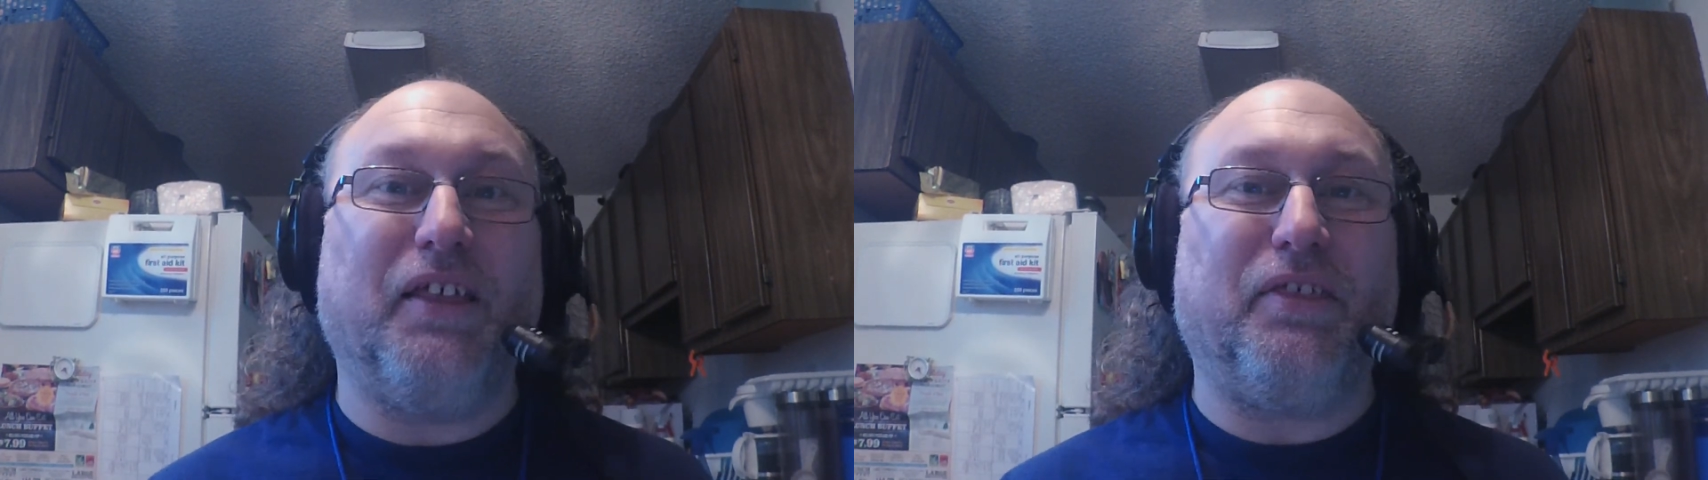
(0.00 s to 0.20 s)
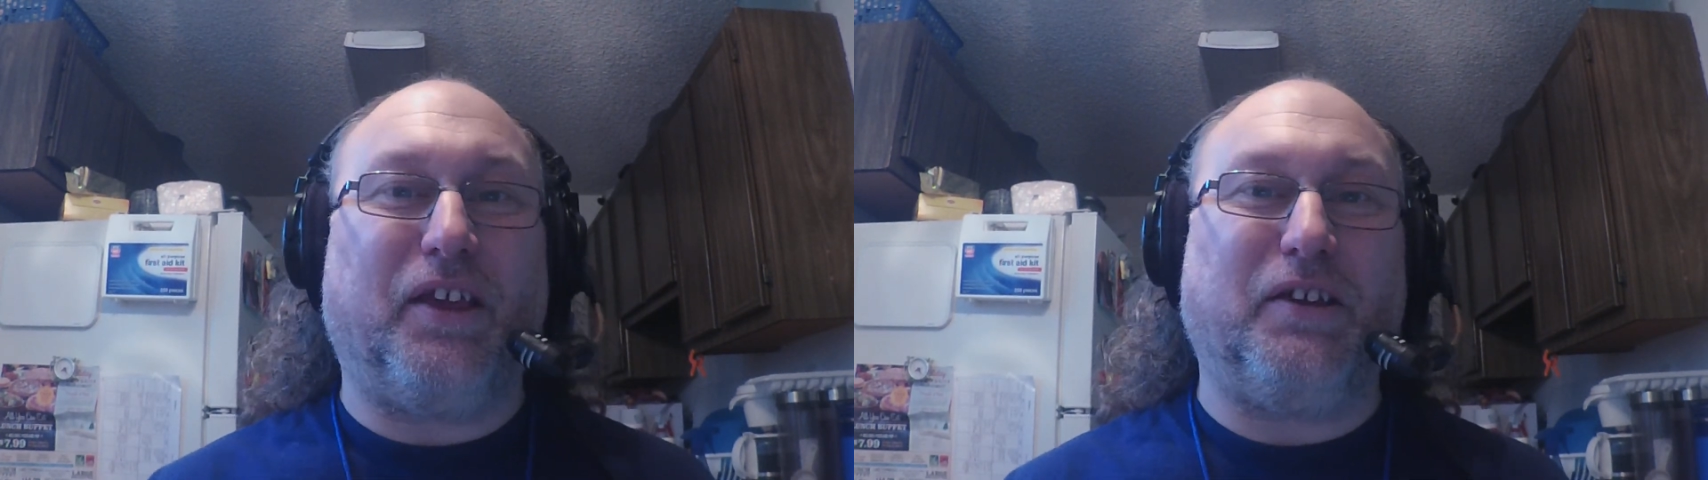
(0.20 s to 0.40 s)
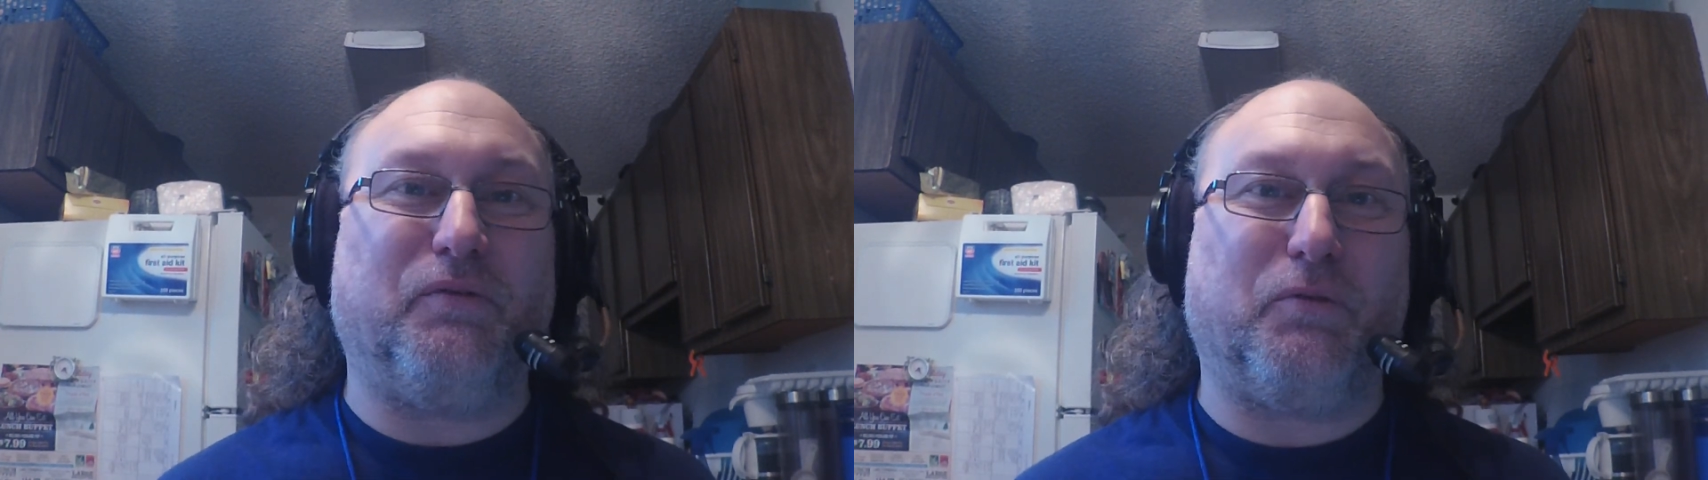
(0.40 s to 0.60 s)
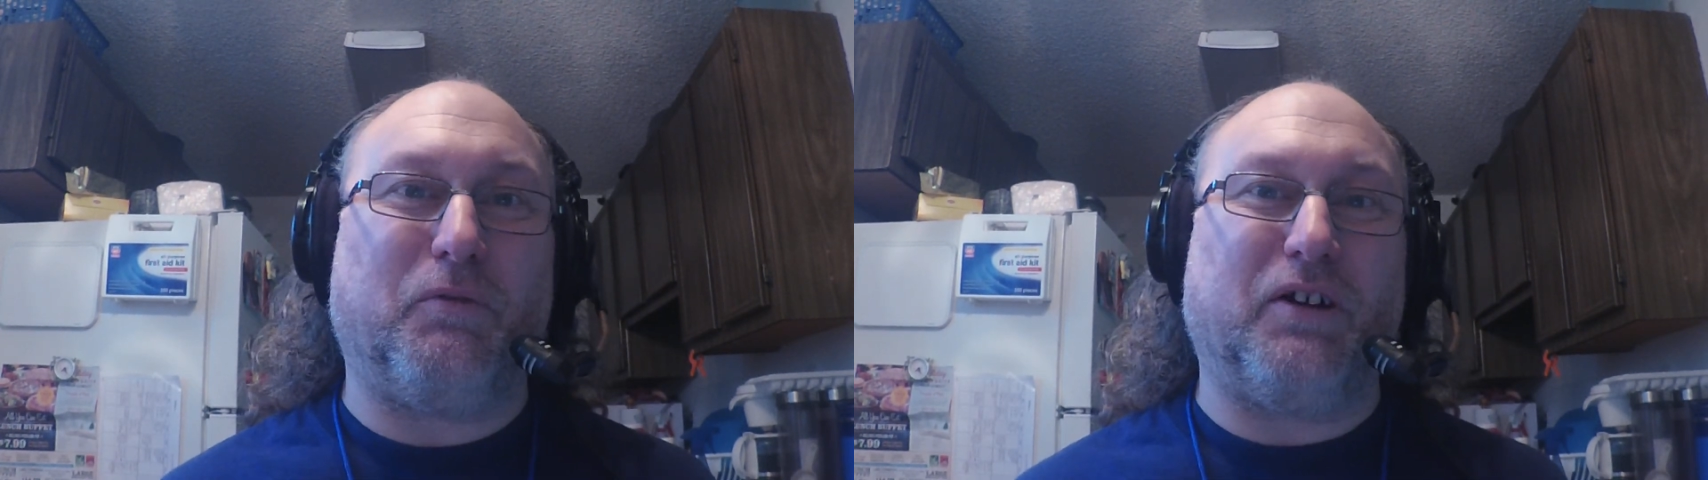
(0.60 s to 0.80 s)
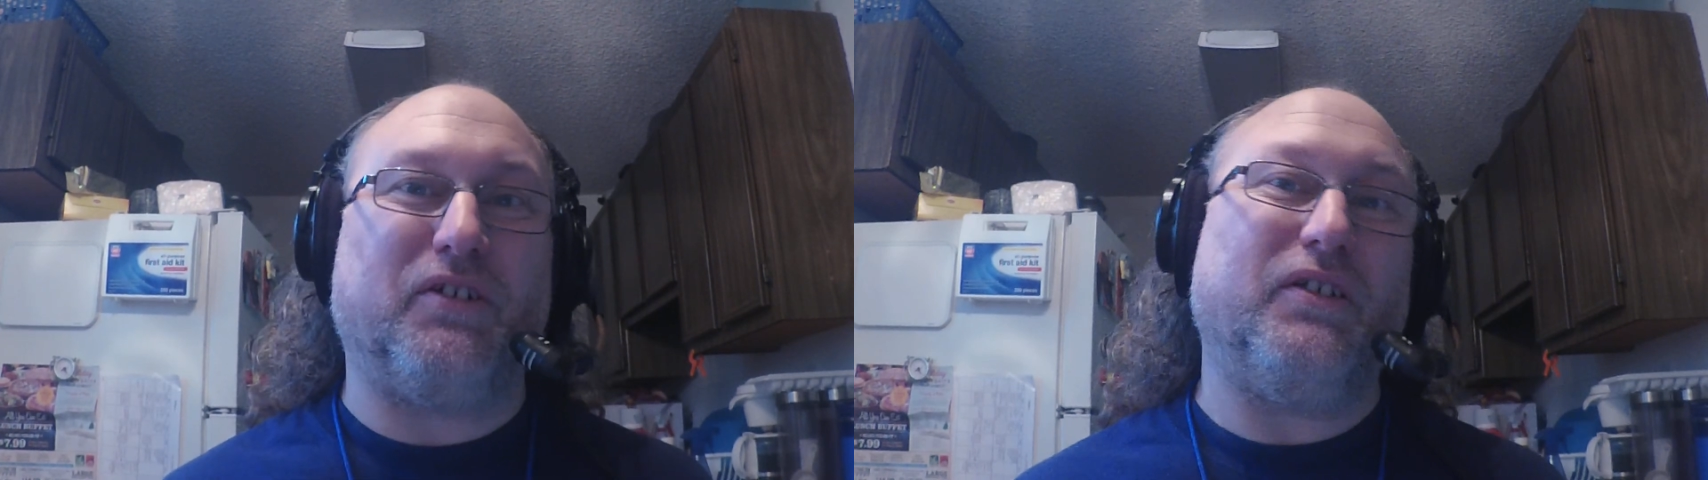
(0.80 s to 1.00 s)
Thank you for
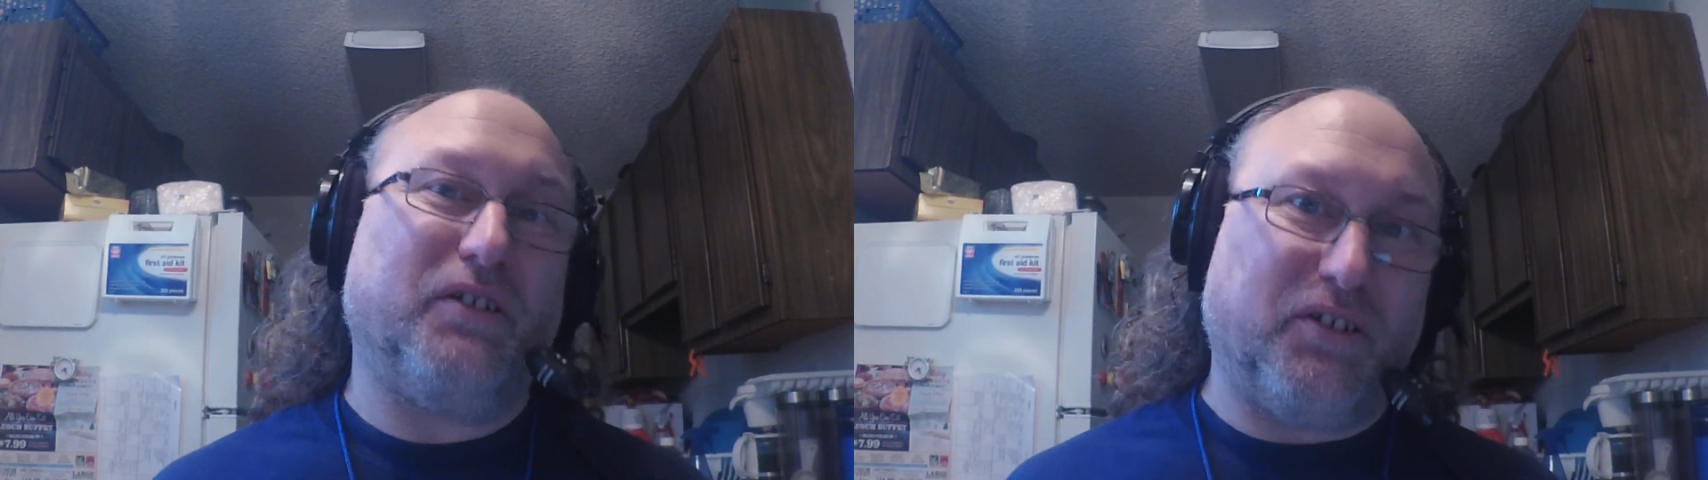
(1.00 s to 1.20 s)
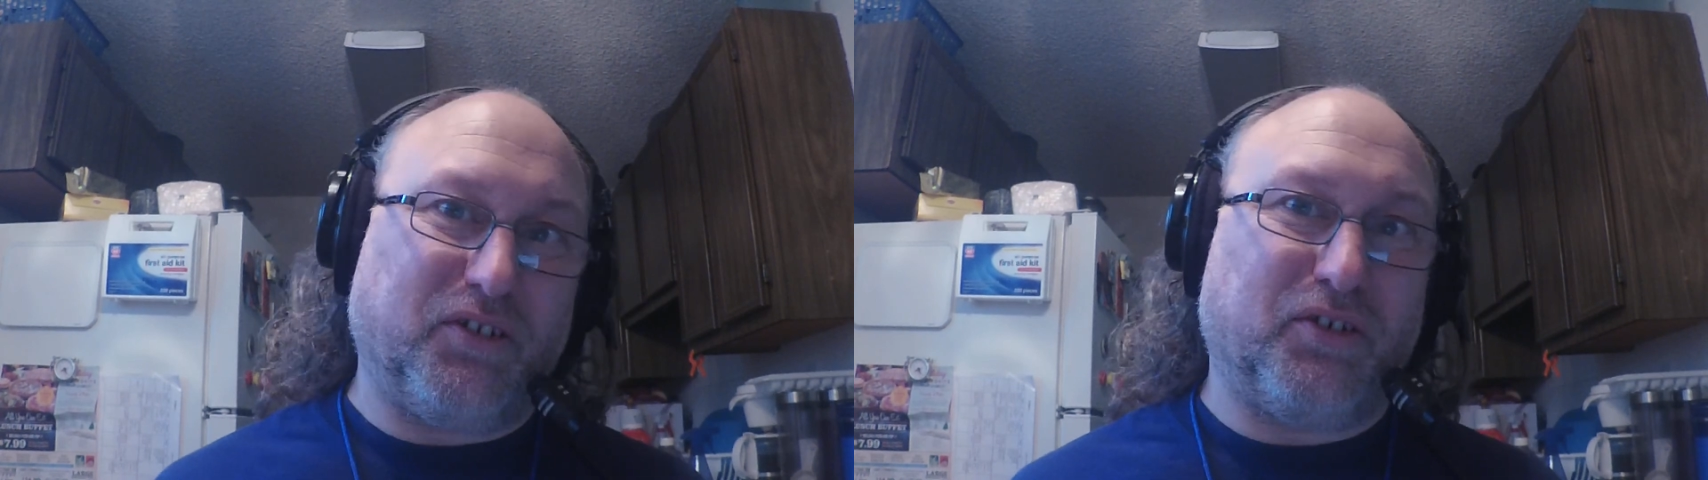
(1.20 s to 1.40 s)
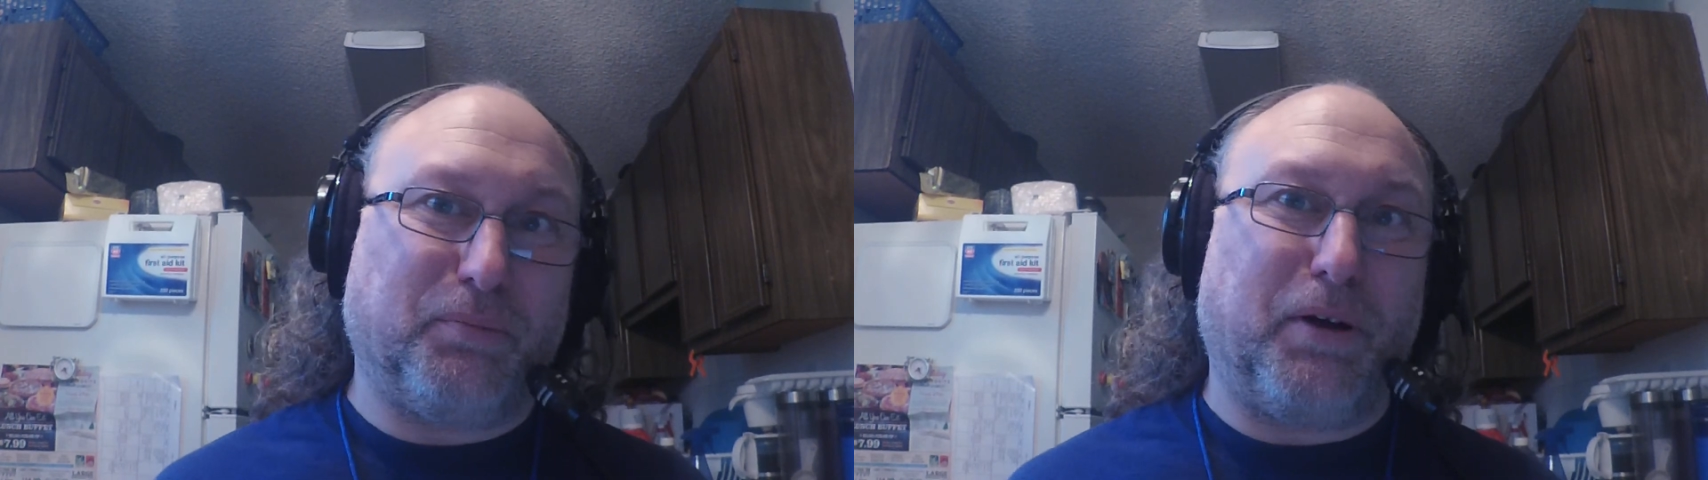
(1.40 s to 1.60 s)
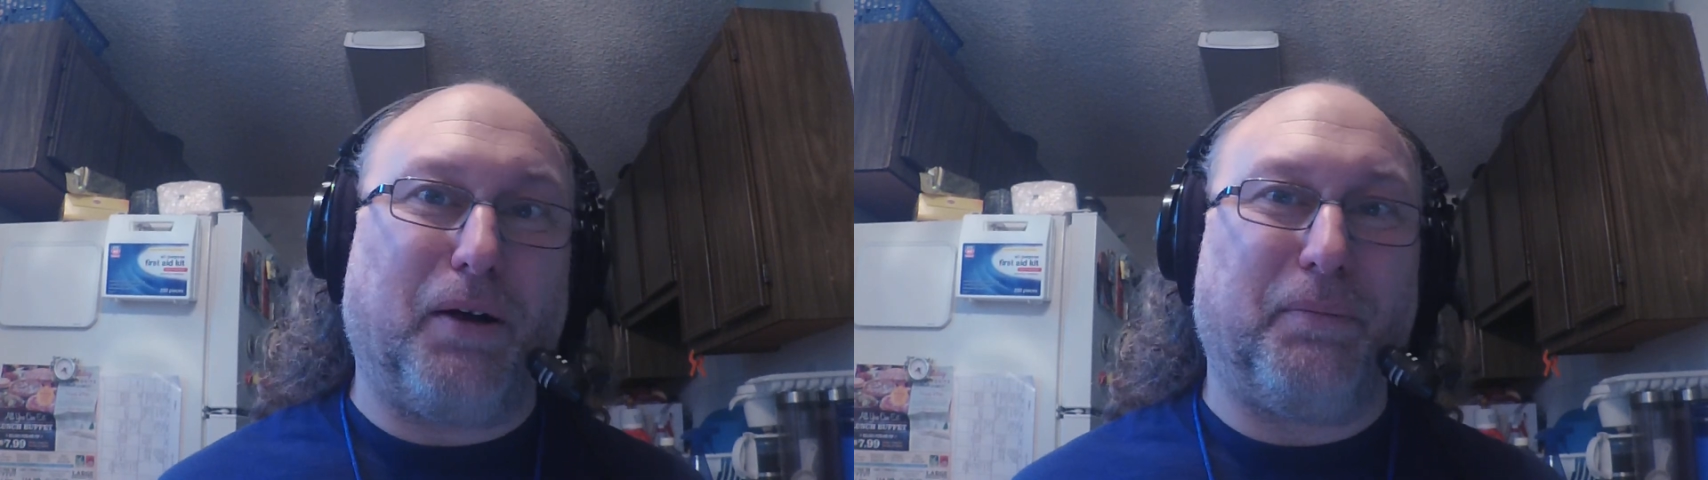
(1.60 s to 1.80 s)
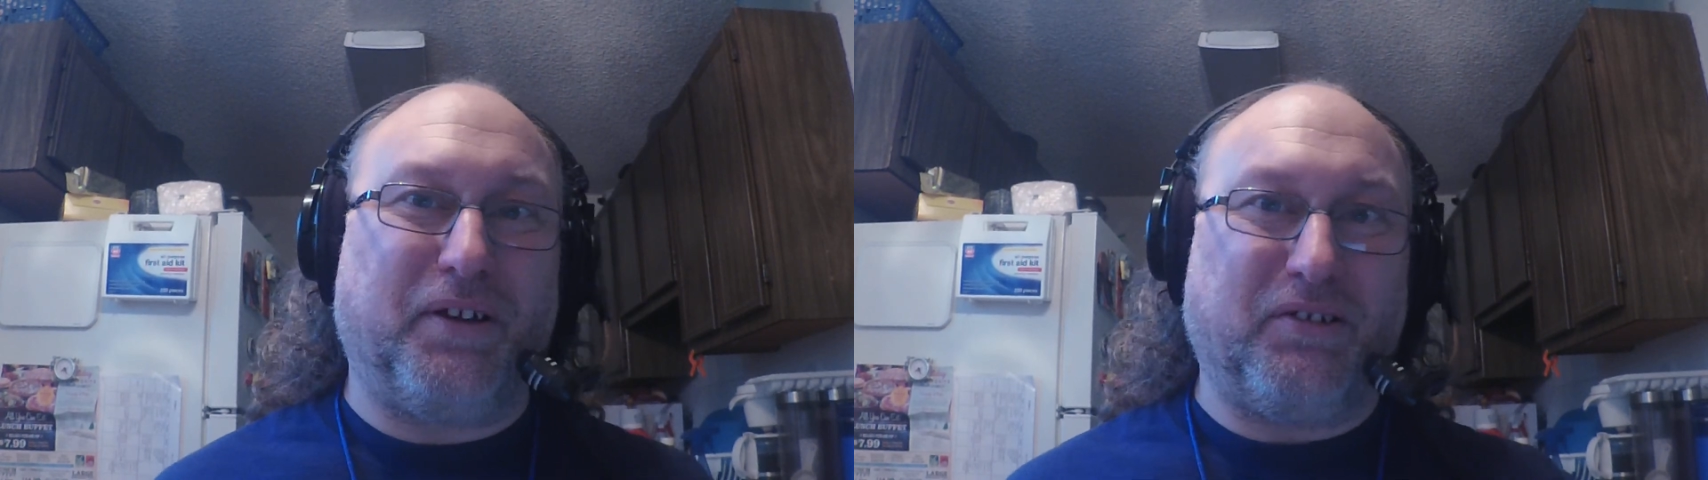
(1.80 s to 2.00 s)
watching. This is a
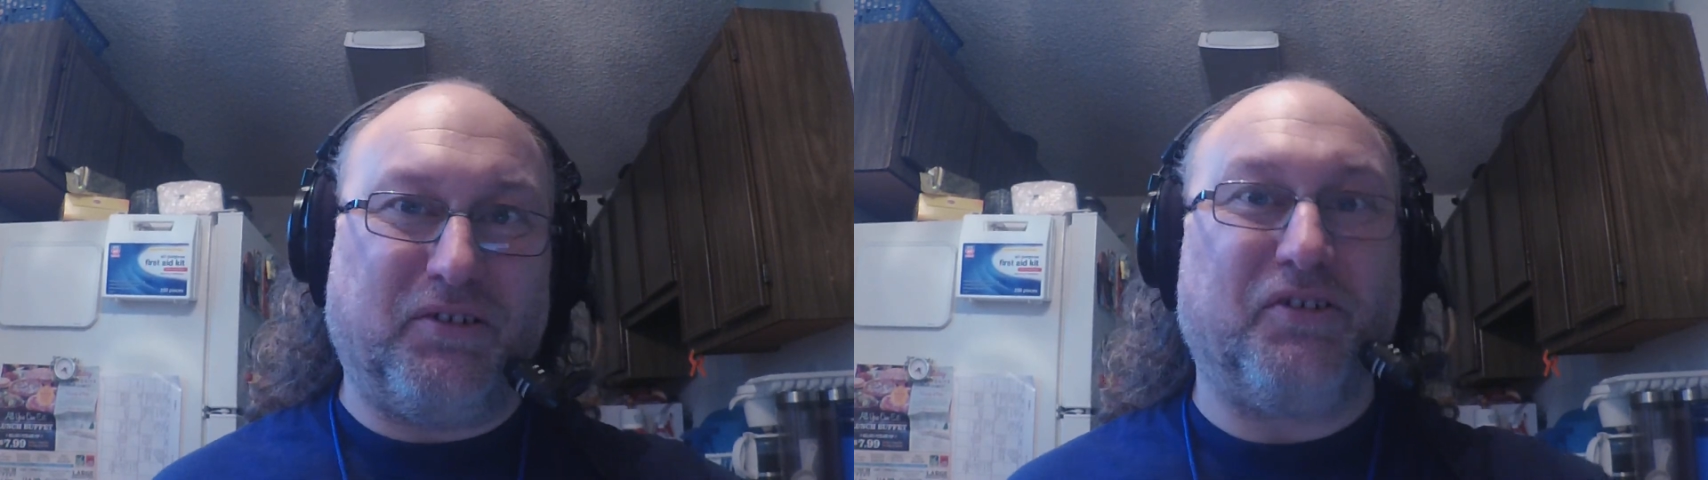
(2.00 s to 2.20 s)
pop in,